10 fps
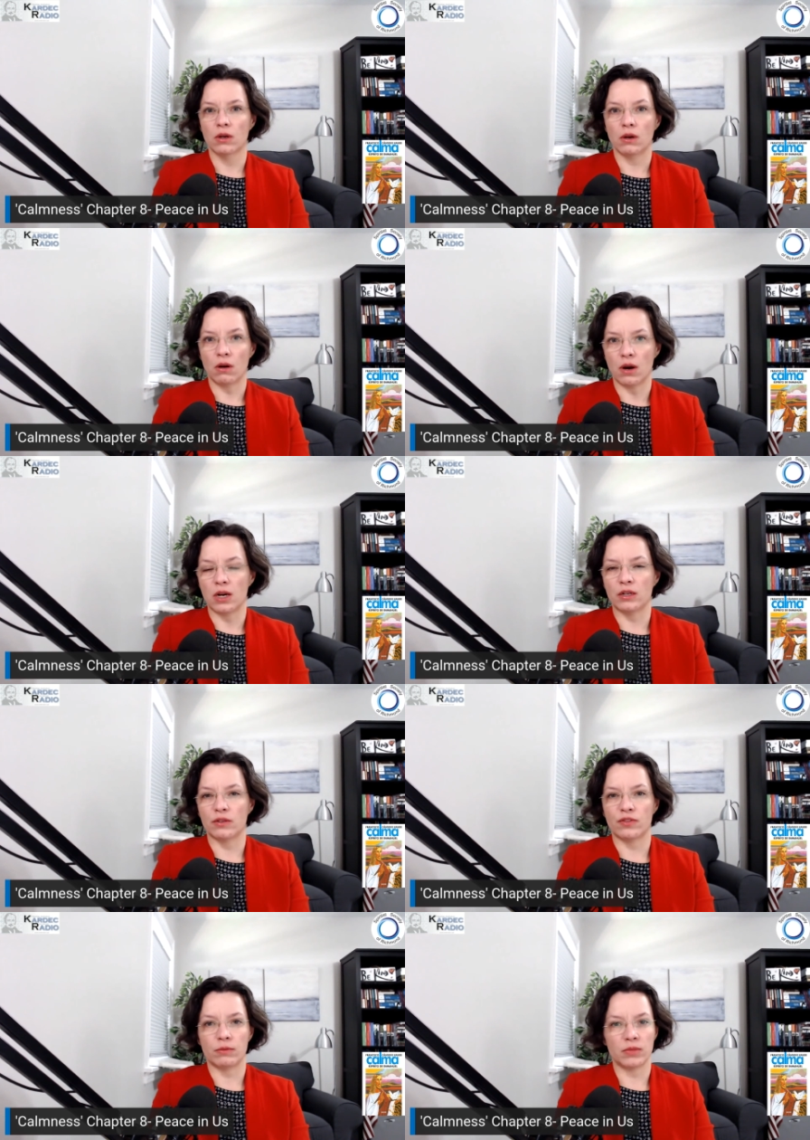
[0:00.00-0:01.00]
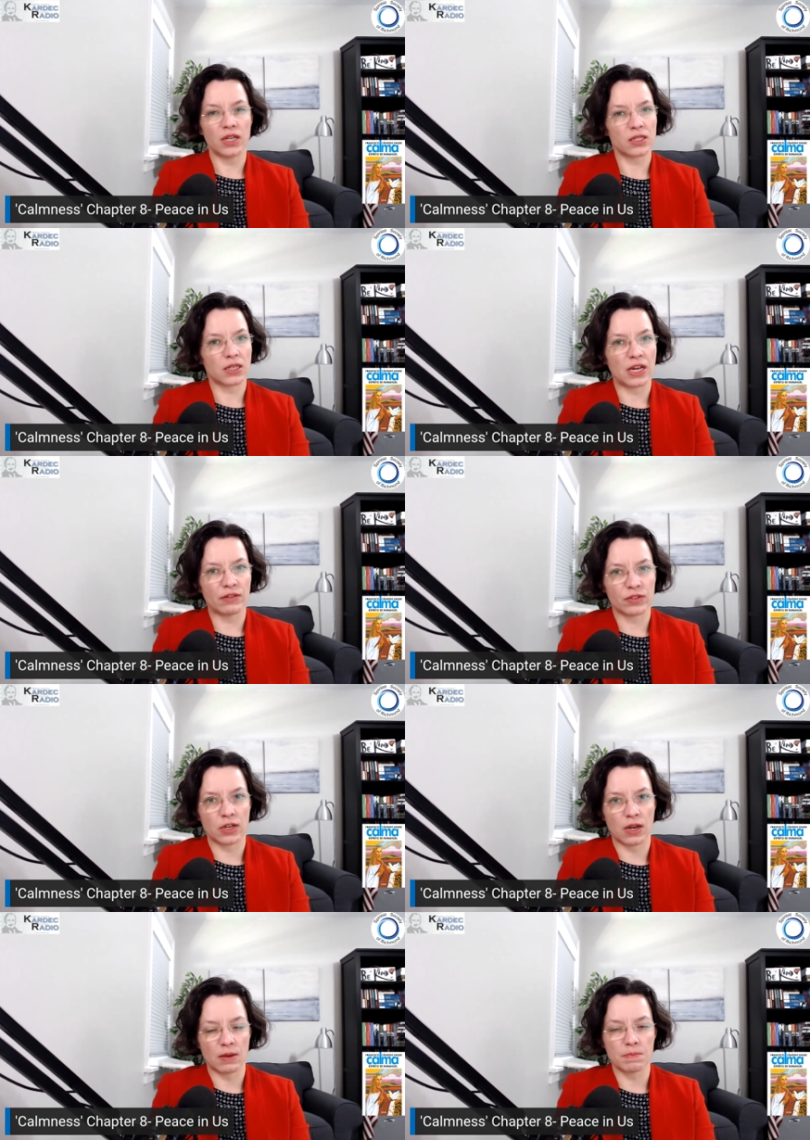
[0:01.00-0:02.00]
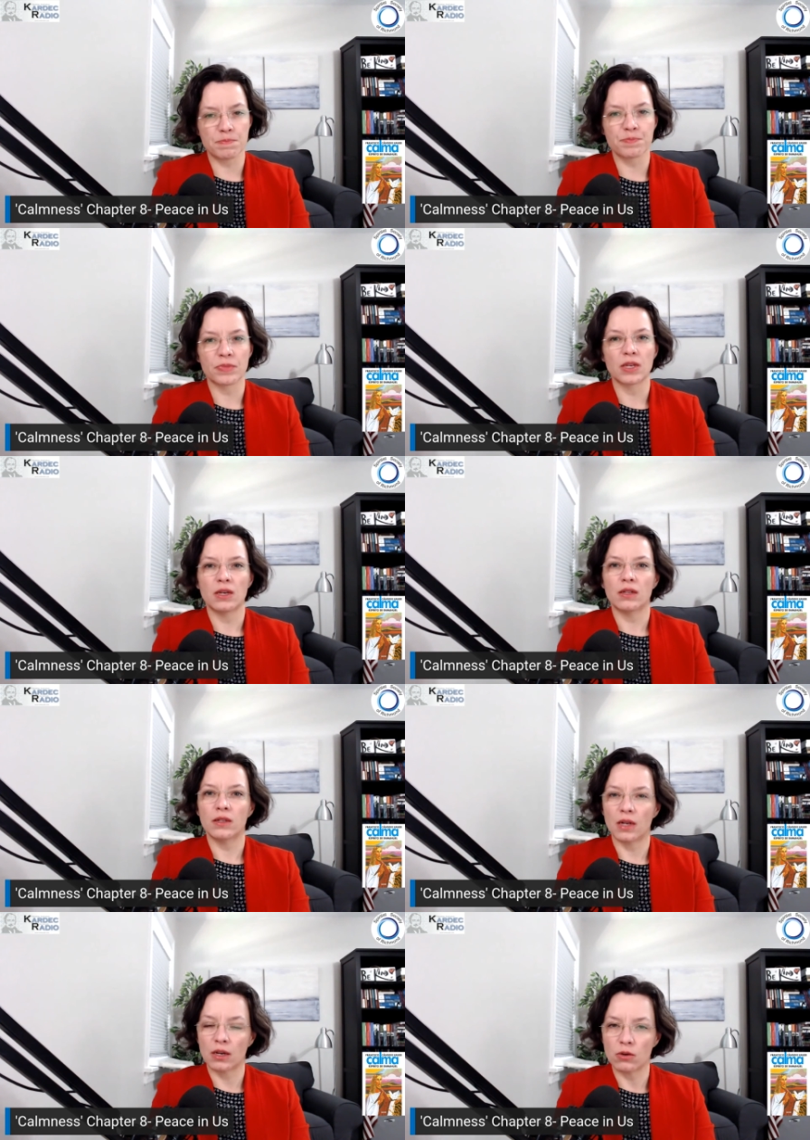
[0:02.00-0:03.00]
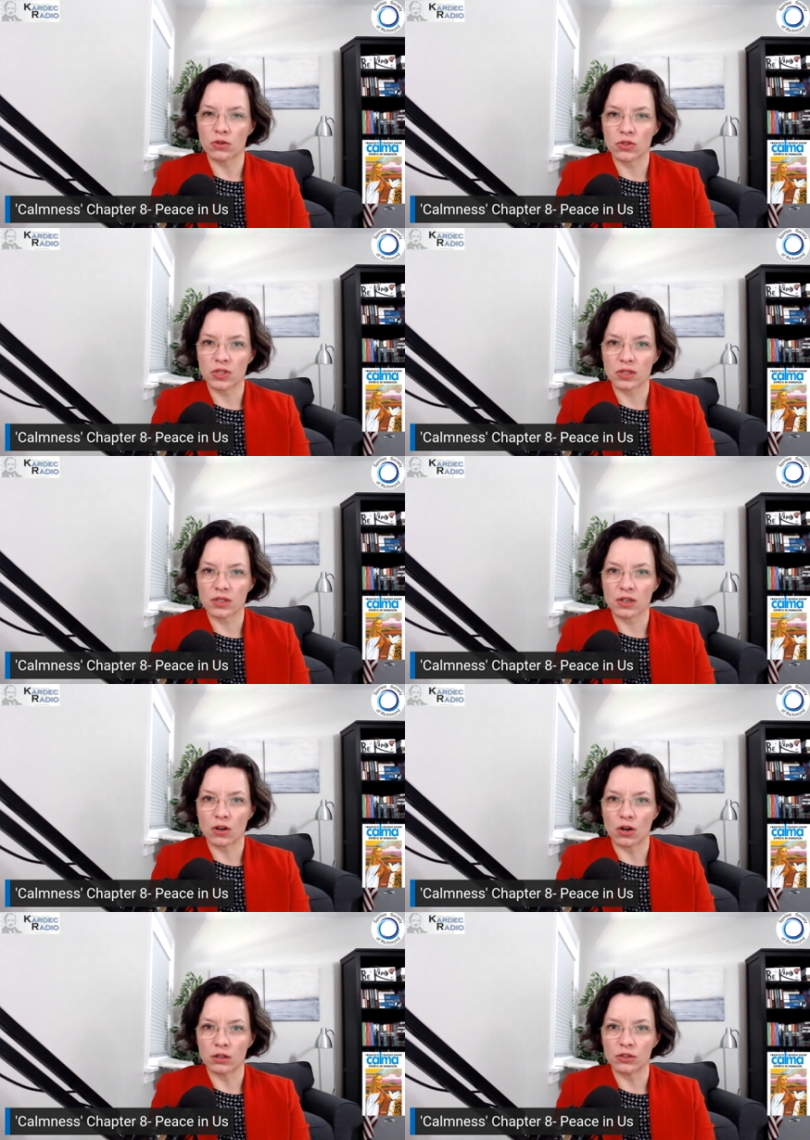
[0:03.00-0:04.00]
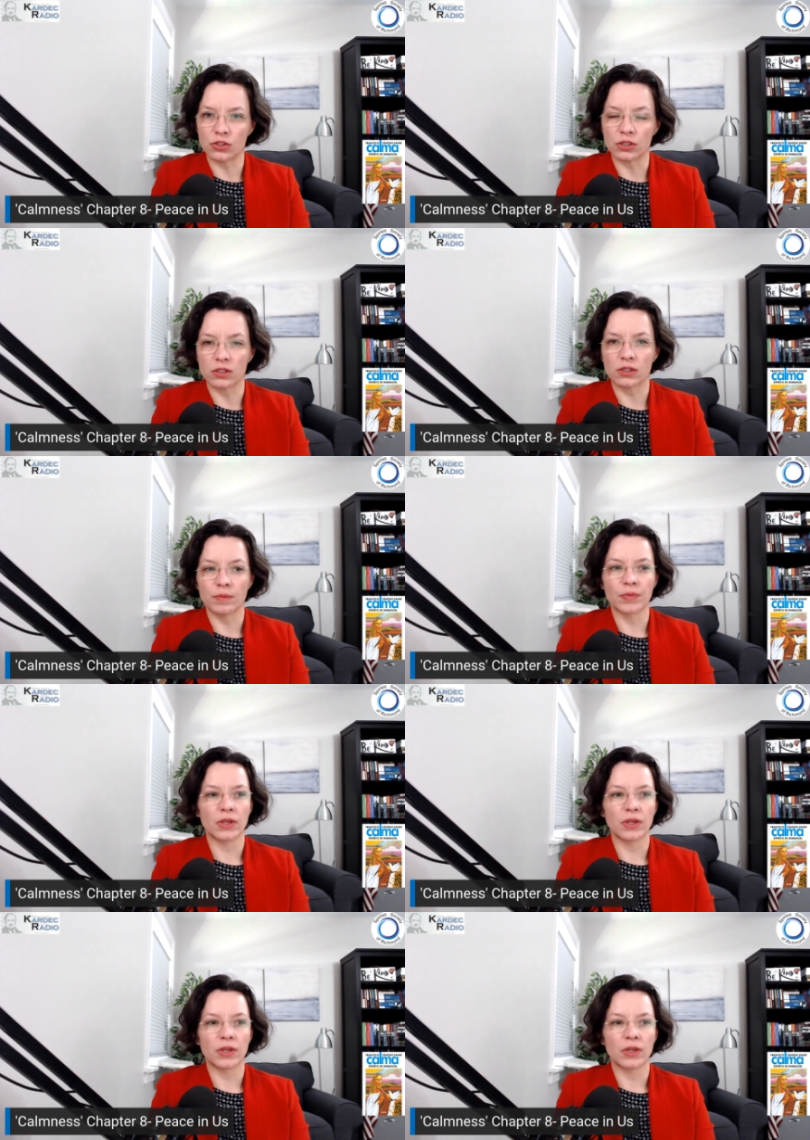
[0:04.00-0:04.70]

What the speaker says: on from this lifetime, and I go see a psychologist.